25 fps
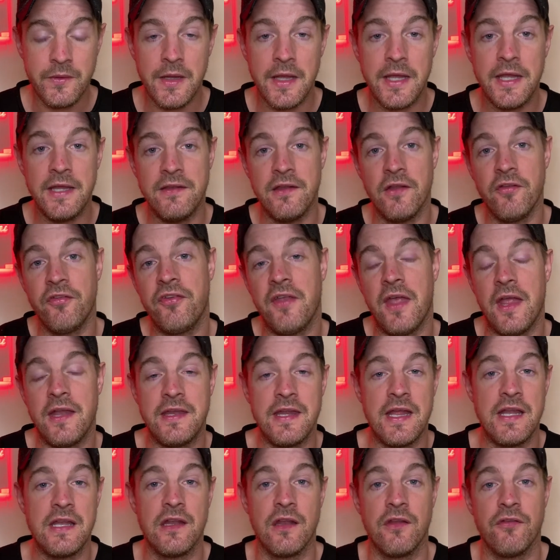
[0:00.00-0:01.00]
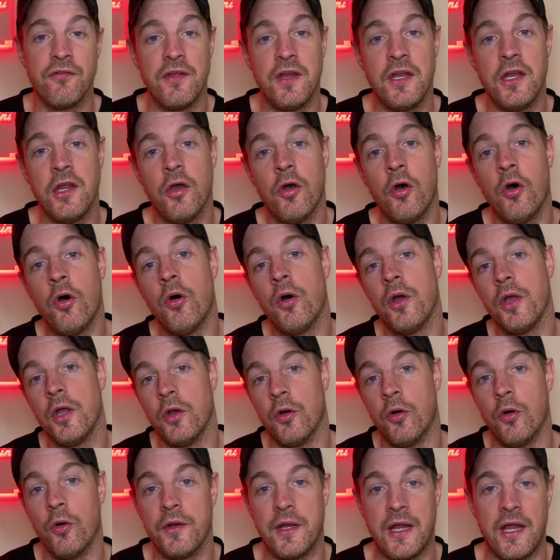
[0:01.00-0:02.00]
he did say at the end of the video,
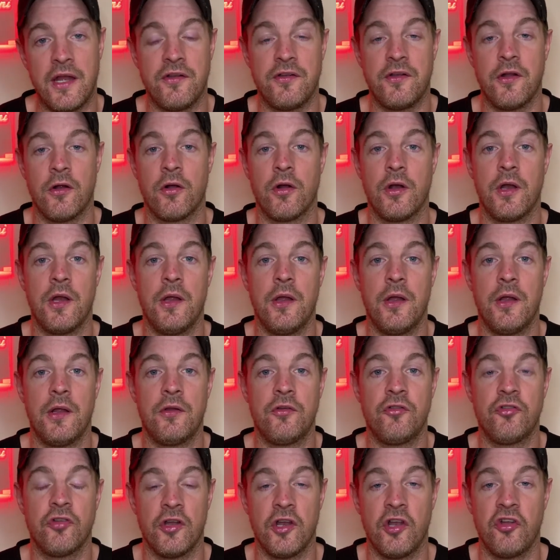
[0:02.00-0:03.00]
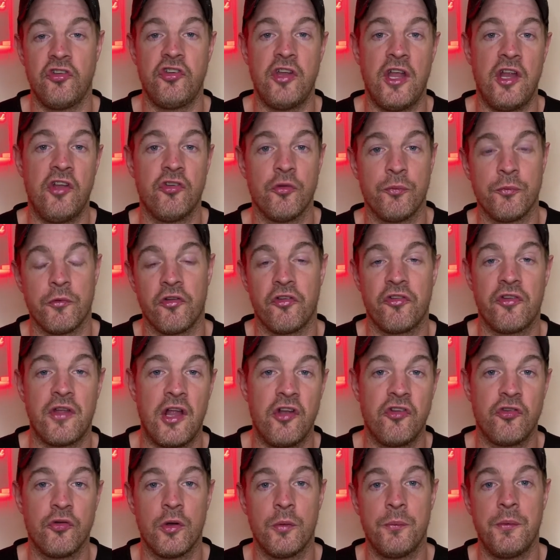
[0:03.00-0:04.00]
you know, that they're going to kind of change up their
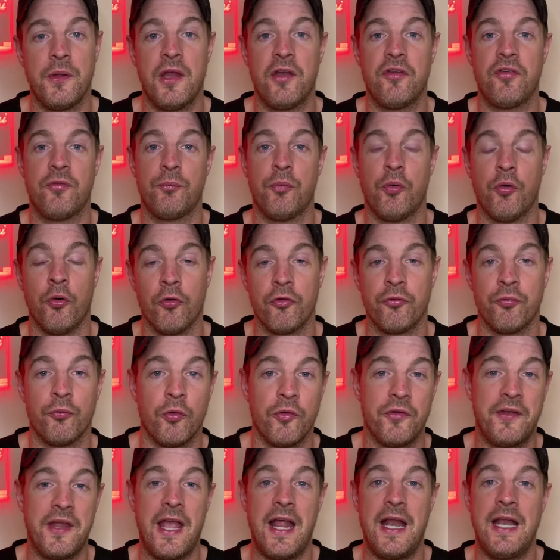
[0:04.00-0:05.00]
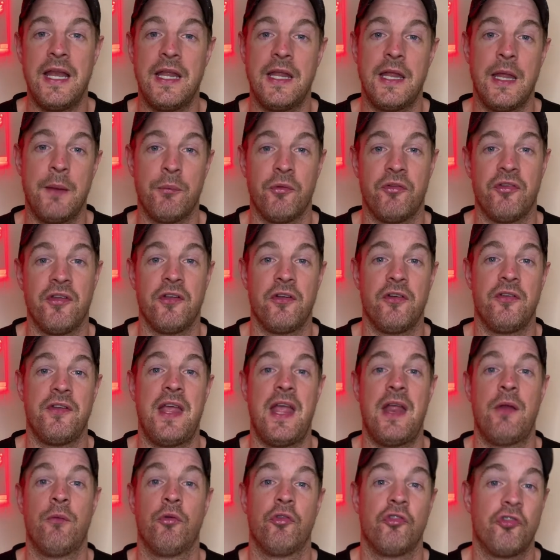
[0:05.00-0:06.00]
schedule a bit, post more daily, keep us
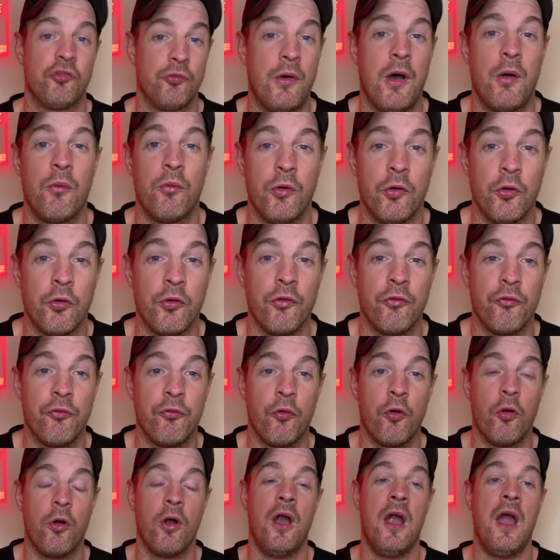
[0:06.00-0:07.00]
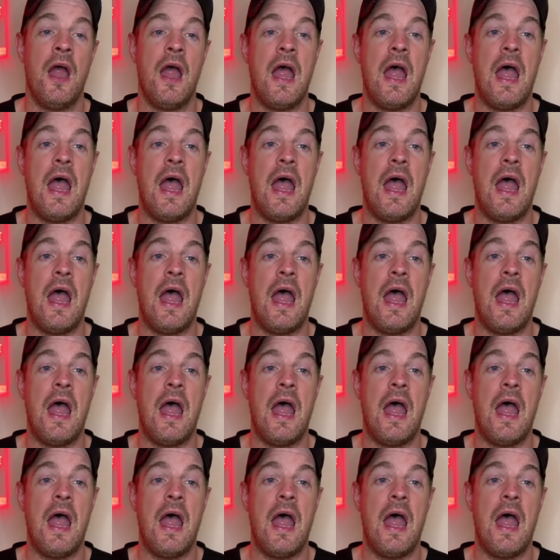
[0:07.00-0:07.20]
entertained, which is what we're looking for.